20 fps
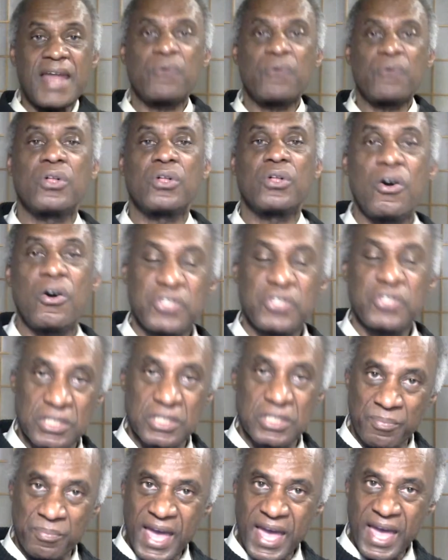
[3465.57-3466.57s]
I will go to
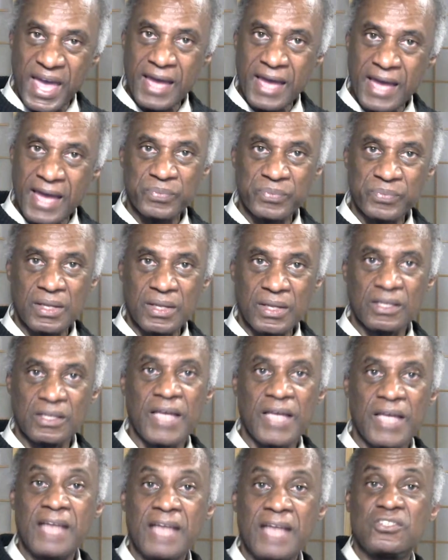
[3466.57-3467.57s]
demand
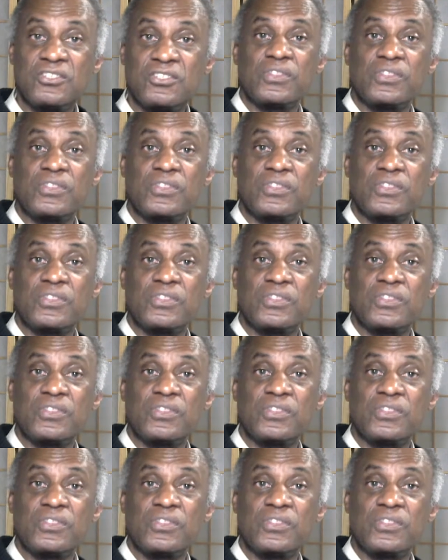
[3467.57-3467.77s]
and to